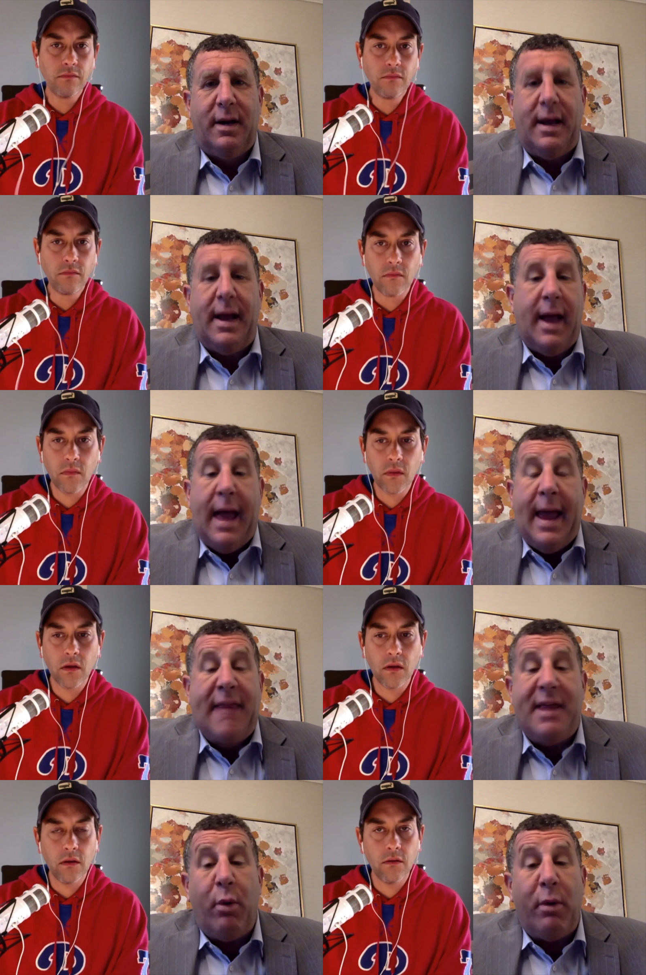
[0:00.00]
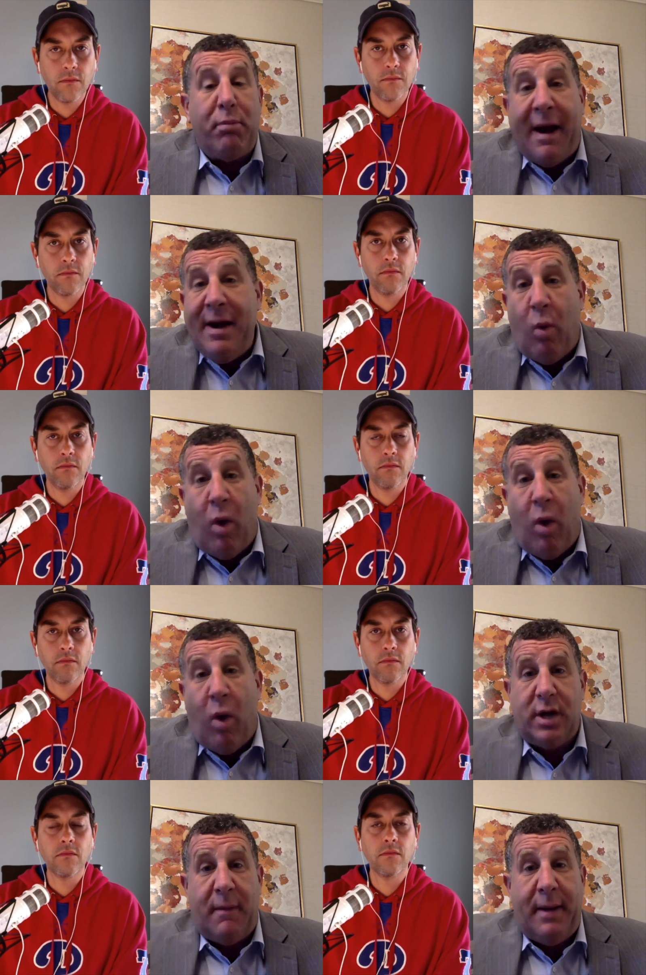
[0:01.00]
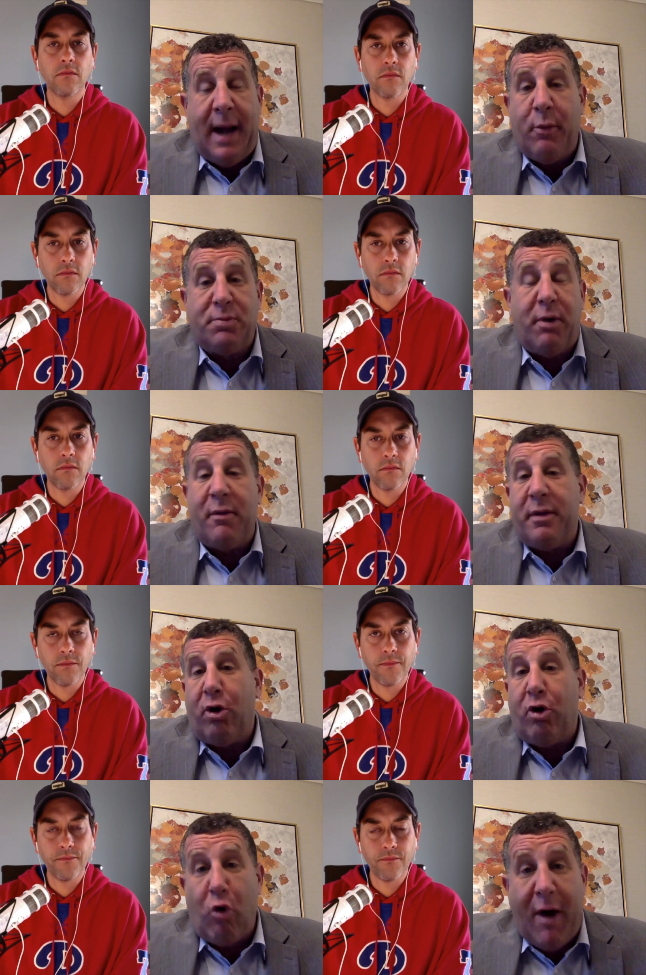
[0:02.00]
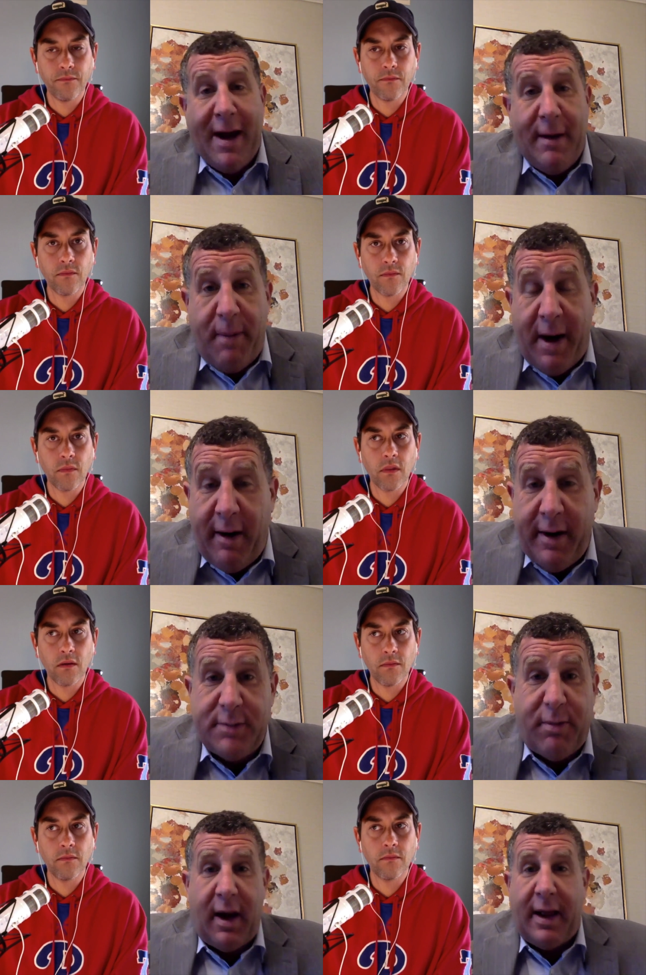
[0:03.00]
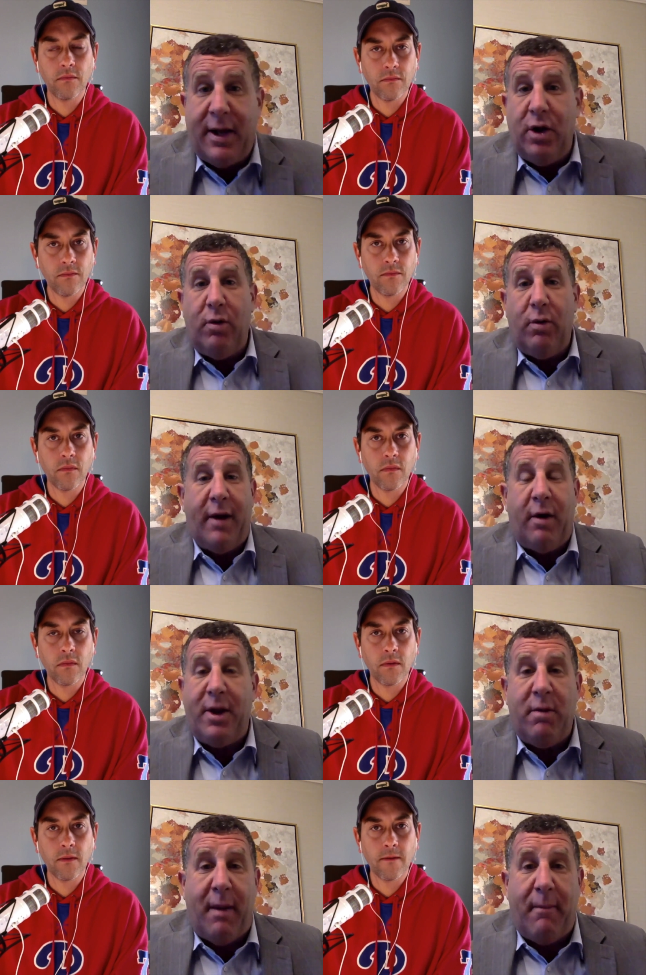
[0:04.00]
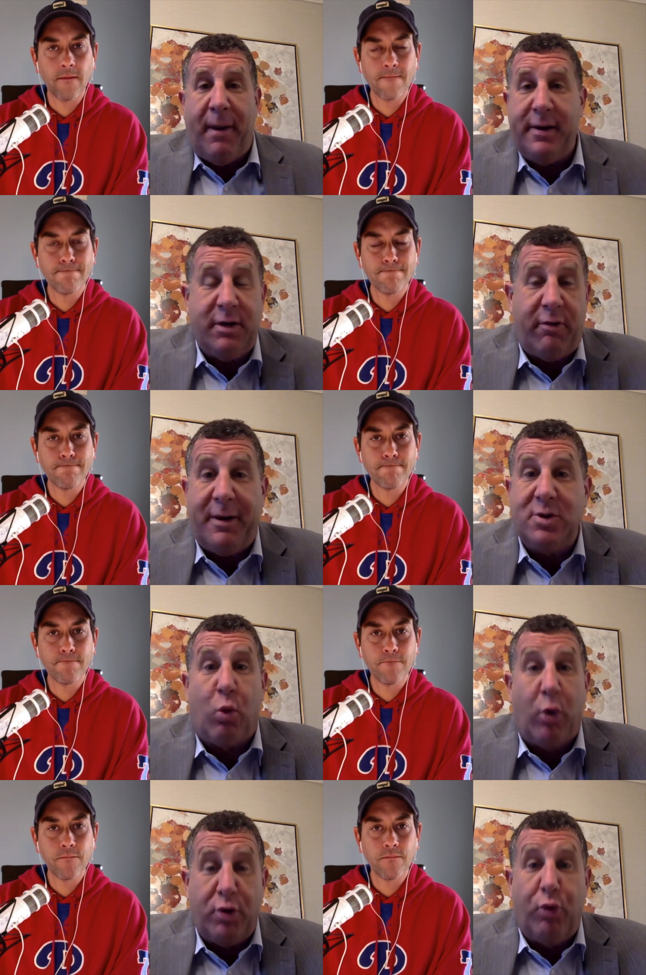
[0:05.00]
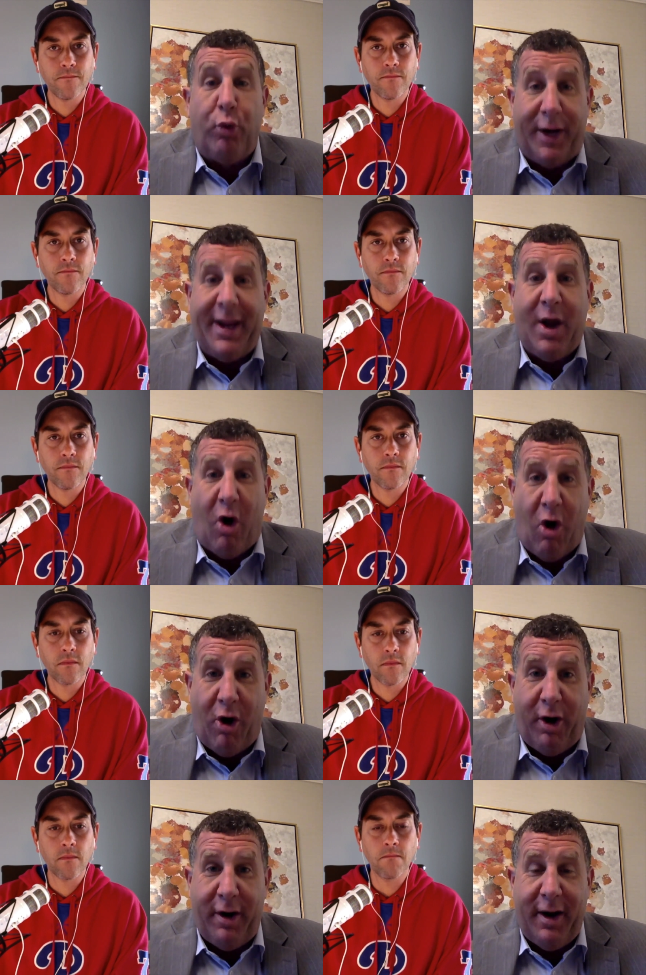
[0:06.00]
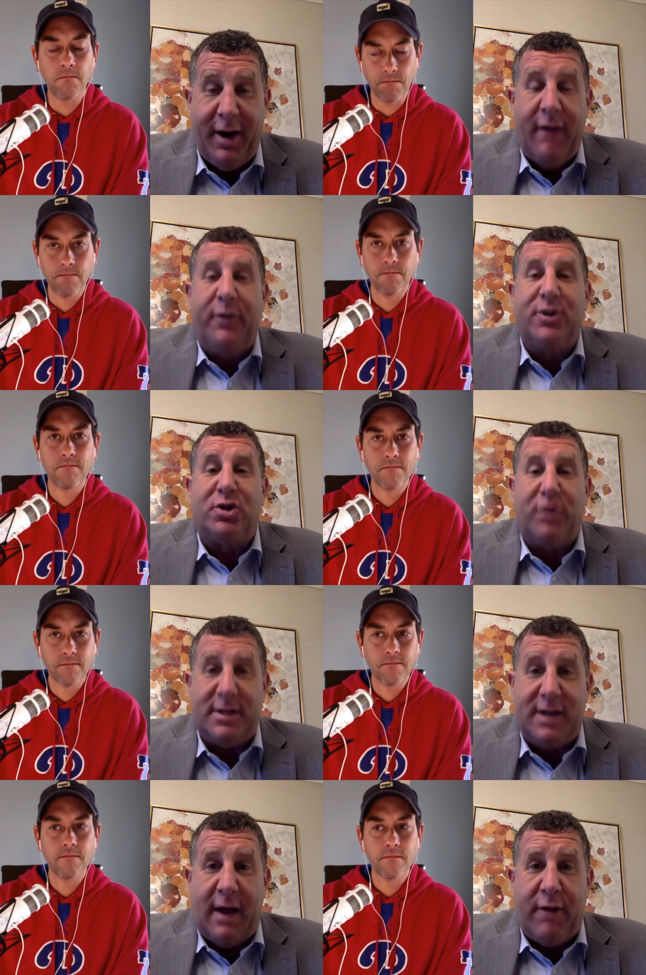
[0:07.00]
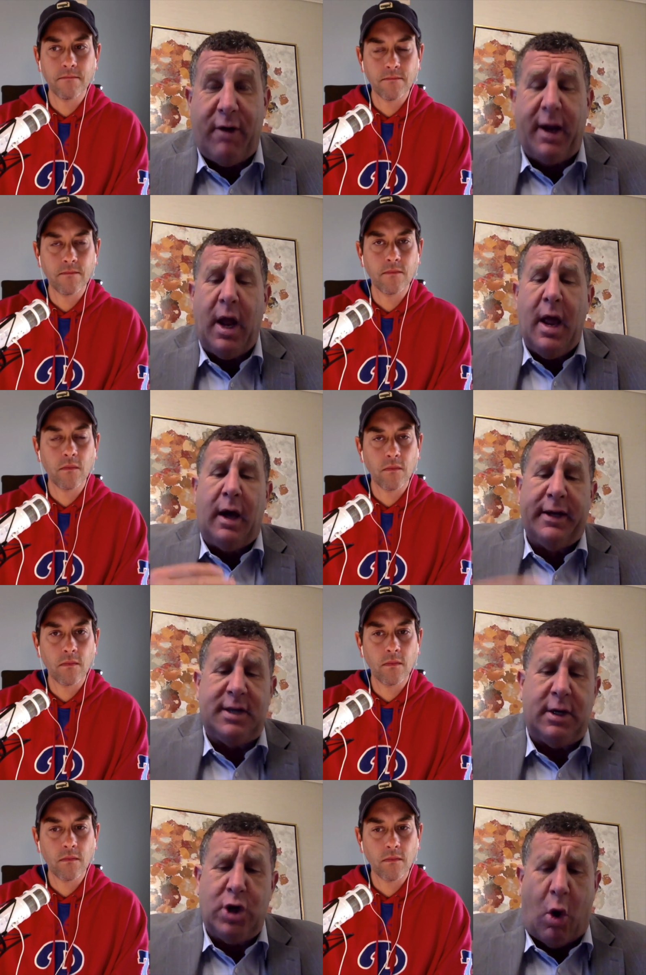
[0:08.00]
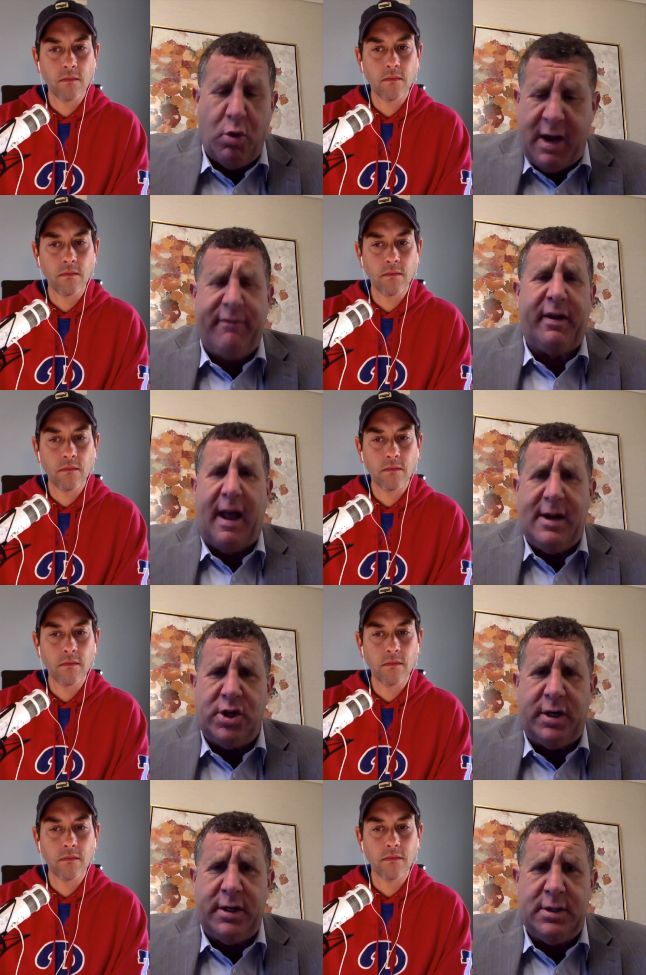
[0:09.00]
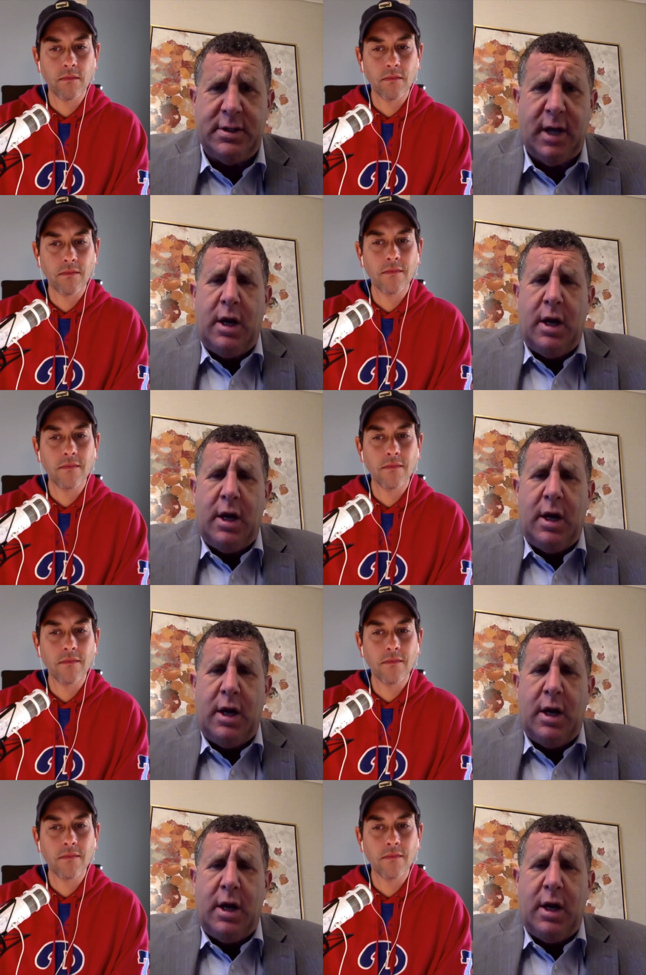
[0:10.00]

Speaker 1: Yeah, and I think we're brainwashed. I mean, I was brought up with great parents, by like you. I don't know about you. My parents and grandparents worked really hard. Mm-hmm. They're stressed out. They're like, listen, don't take vacations